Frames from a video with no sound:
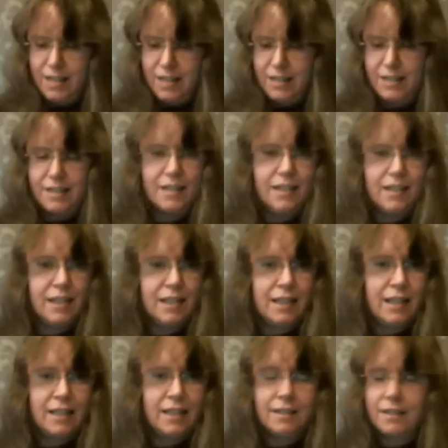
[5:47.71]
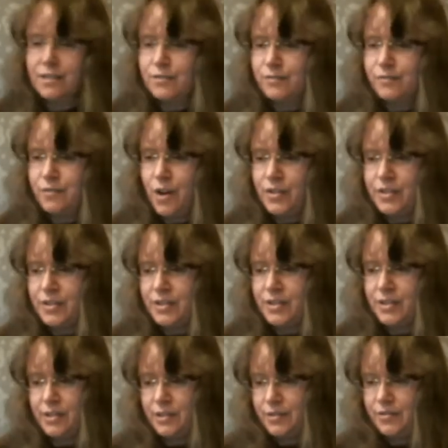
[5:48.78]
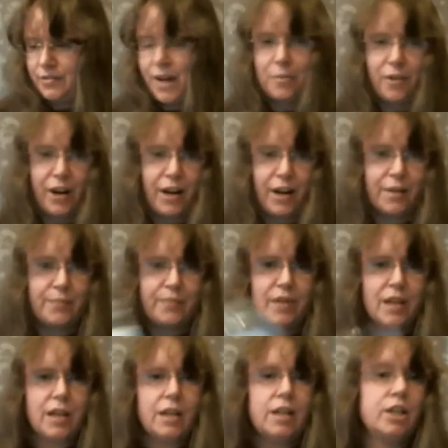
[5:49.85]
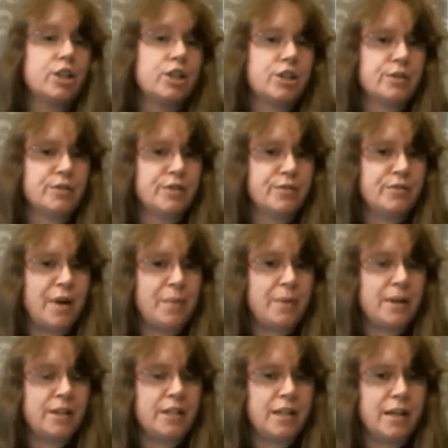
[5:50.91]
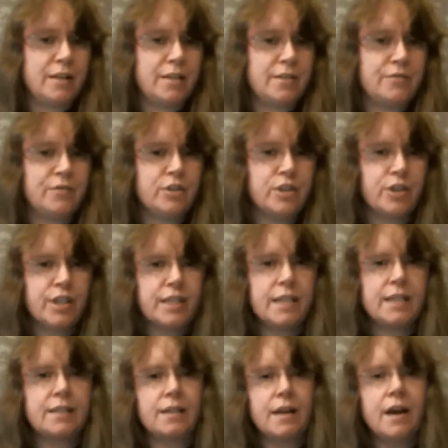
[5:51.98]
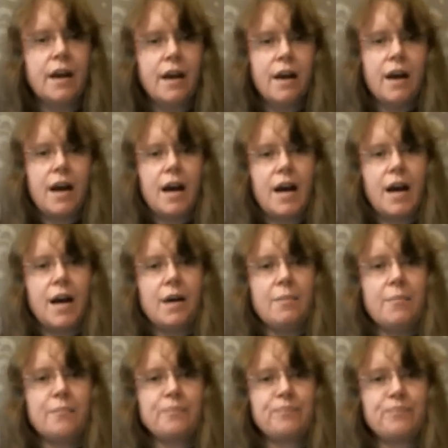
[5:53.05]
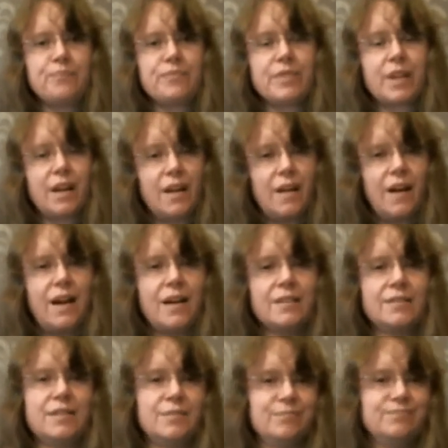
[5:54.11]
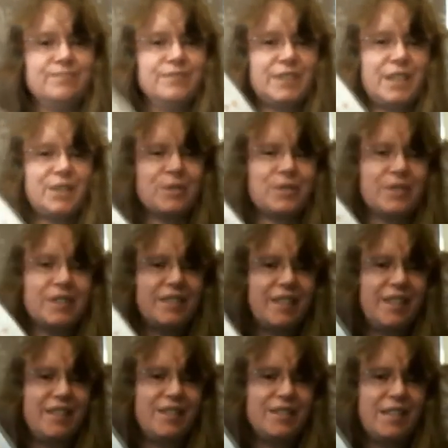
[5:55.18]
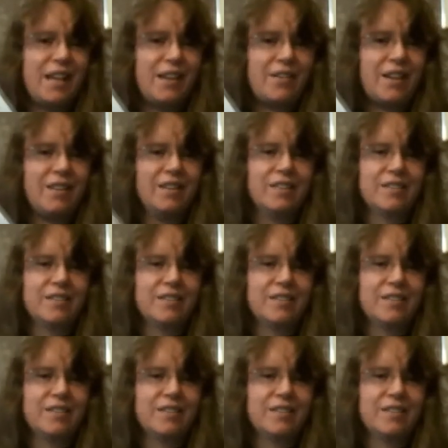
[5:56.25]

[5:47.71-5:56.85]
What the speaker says: There's a needle, there's floss, there's fabric. You can choose the fabric, she has different choices. And so, thank you, Sarah.